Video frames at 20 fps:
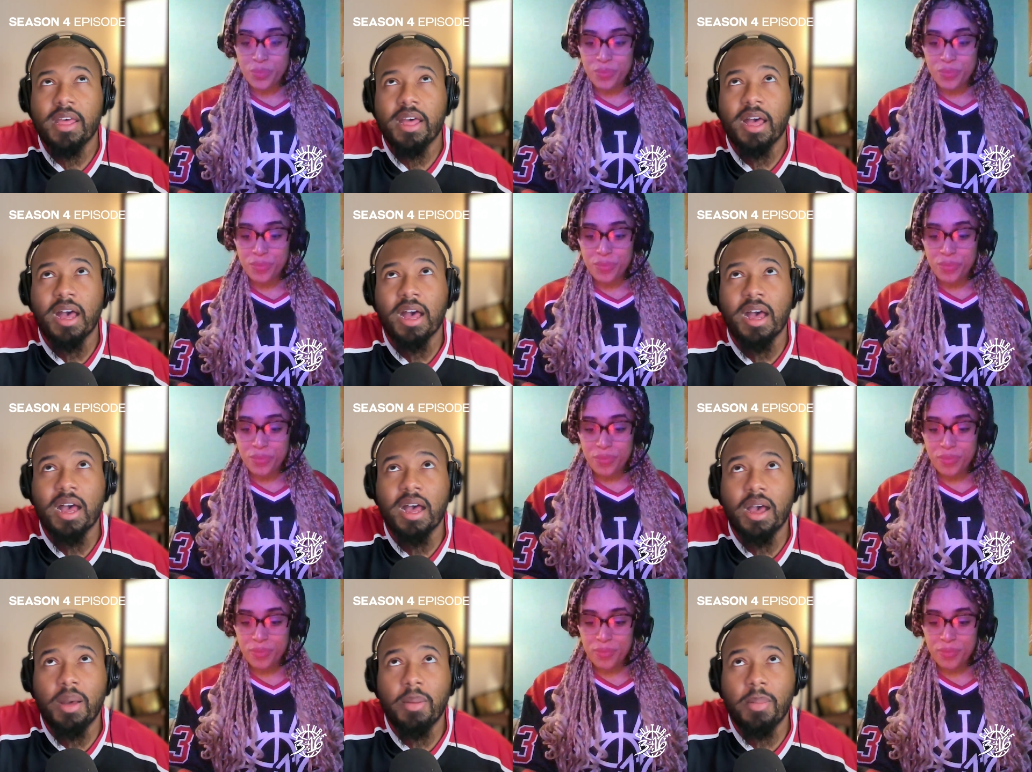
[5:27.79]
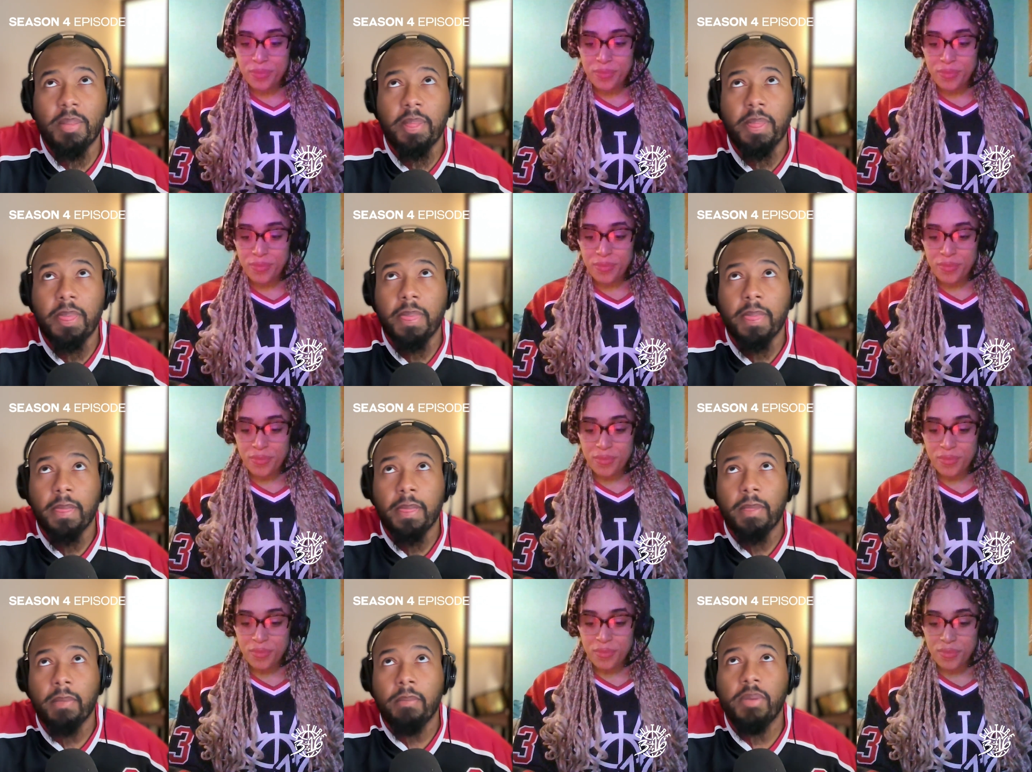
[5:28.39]
Speaker 1: Um,
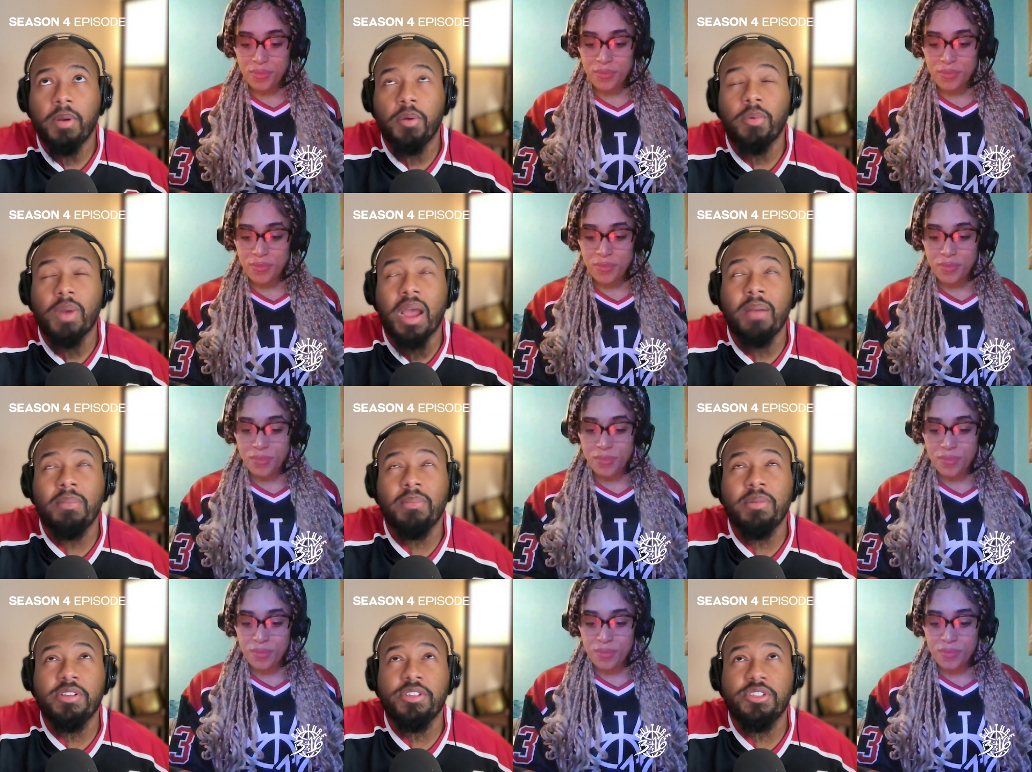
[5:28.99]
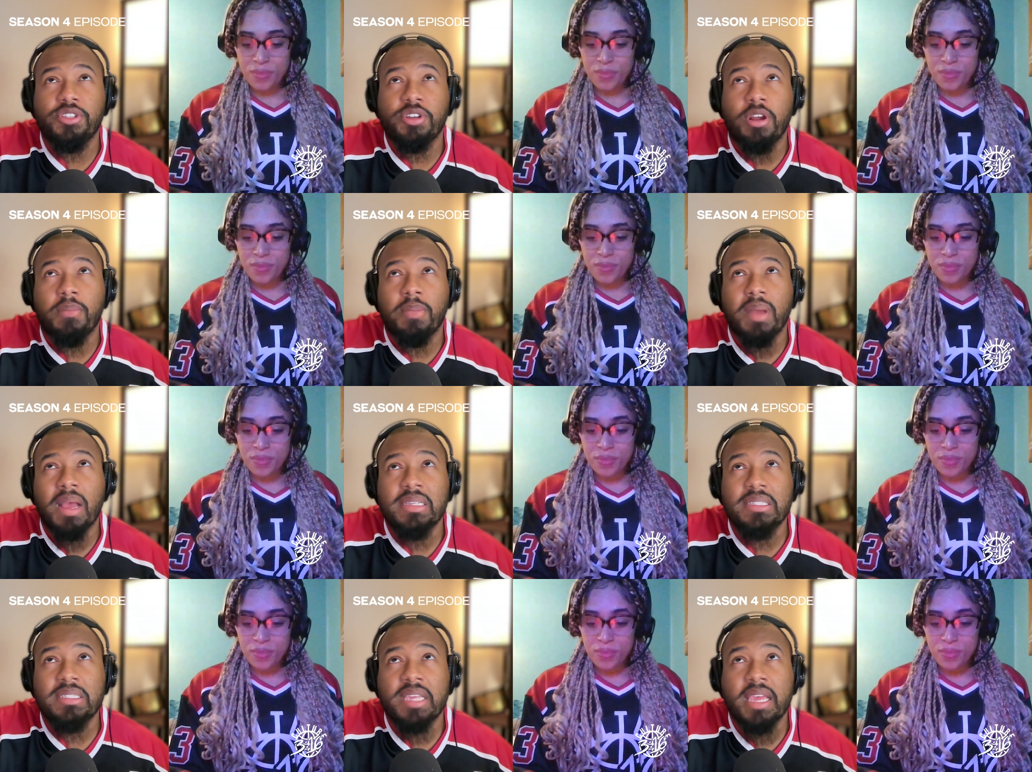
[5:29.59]
but I'm going to start
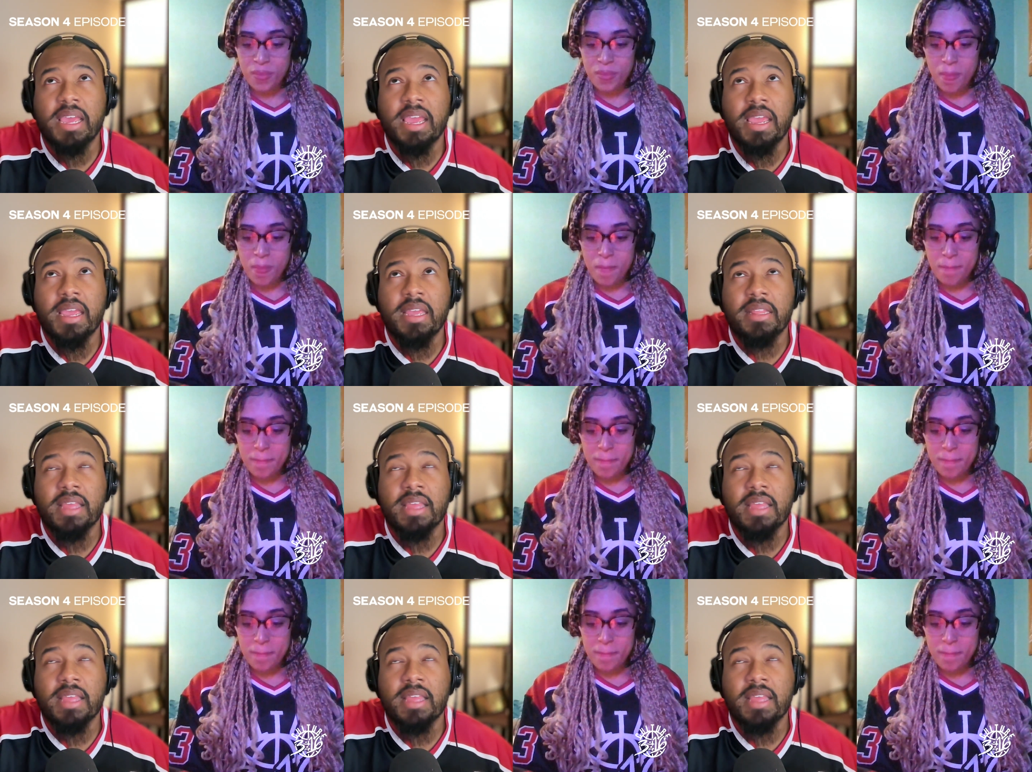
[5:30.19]
by saying